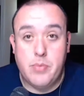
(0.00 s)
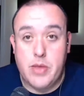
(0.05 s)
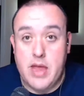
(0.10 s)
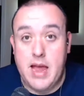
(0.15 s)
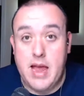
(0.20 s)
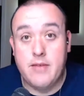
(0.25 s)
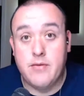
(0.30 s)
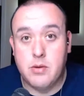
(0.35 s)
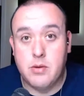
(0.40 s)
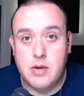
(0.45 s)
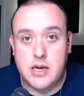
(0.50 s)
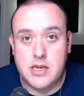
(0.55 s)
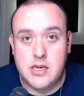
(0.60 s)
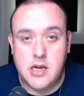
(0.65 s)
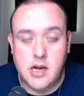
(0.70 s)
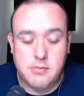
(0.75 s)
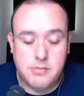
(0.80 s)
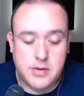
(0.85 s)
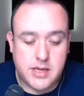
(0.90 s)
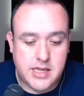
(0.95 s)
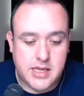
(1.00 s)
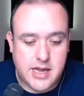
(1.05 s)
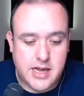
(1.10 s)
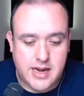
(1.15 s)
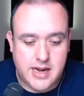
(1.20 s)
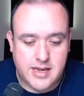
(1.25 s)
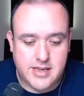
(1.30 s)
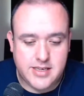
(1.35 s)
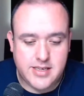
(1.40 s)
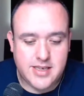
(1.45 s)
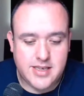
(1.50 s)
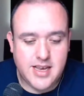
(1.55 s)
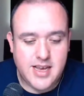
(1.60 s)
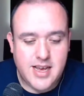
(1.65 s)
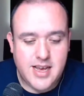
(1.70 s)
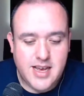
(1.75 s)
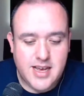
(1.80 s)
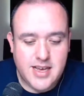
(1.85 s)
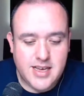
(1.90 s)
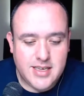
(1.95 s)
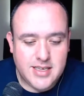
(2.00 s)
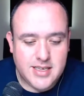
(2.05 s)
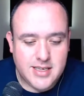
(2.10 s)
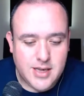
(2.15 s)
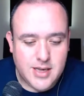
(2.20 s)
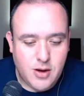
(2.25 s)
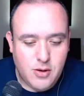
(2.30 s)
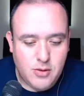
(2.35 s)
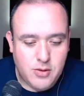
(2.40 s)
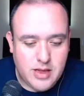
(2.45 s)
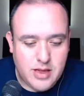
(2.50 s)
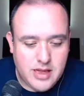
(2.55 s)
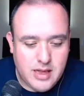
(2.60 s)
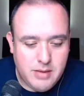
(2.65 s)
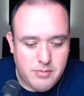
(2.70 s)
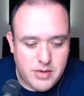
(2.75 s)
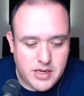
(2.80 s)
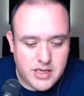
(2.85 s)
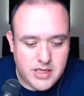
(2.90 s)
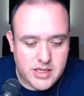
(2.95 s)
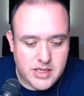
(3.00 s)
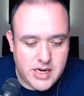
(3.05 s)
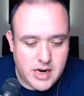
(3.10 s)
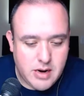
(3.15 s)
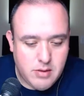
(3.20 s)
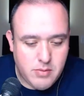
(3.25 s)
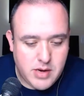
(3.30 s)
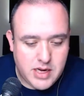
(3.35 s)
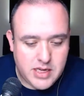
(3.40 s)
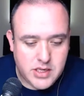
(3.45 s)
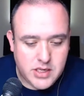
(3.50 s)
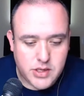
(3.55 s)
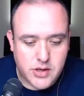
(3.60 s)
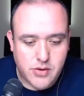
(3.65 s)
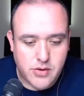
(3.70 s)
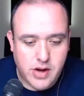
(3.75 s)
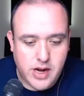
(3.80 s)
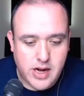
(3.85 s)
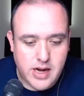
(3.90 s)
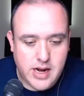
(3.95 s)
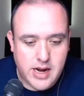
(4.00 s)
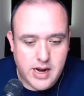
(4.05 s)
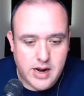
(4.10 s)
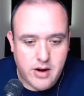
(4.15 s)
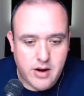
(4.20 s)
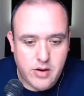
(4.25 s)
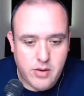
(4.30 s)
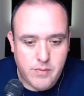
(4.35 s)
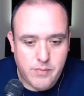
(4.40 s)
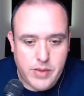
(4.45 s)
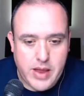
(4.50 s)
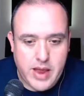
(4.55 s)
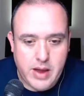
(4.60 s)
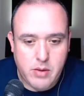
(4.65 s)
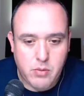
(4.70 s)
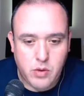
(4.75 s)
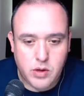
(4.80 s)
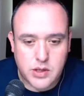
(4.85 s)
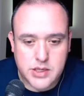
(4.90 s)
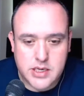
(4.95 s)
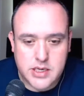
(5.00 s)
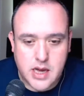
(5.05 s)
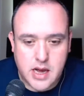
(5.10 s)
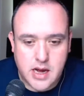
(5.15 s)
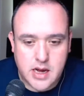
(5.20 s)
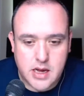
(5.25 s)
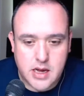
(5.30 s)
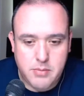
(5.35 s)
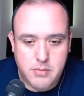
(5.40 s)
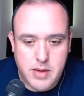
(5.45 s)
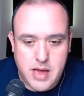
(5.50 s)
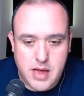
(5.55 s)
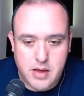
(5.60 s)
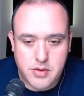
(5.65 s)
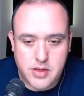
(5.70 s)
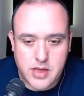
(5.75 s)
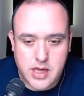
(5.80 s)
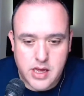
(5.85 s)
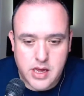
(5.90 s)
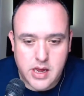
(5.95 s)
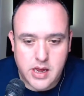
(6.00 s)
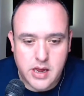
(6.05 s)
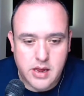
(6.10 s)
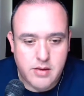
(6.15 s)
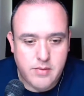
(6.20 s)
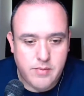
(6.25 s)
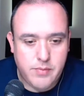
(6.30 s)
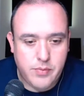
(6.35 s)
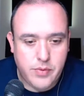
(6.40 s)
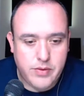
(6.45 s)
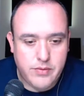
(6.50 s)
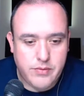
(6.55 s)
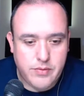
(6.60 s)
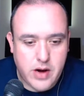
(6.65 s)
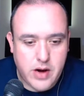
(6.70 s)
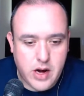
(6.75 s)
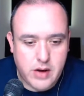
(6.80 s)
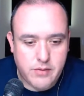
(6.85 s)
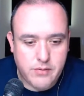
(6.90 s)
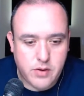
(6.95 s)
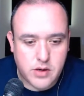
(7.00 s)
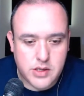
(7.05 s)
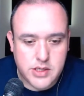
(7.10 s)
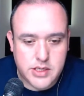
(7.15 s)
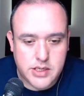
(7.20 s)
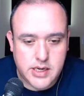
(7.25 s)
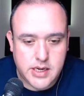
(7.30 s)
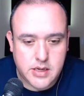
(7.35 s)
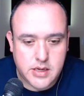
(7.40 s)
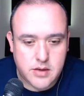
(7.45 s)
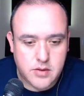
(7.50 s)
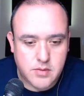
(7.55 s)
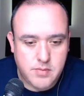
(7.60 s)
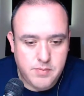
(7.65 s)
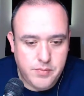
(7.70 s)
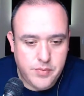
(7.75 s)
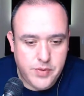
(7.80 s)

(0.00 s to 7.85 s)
after my topic, that is. So let me share my screen here and we'll talk about the very first deal.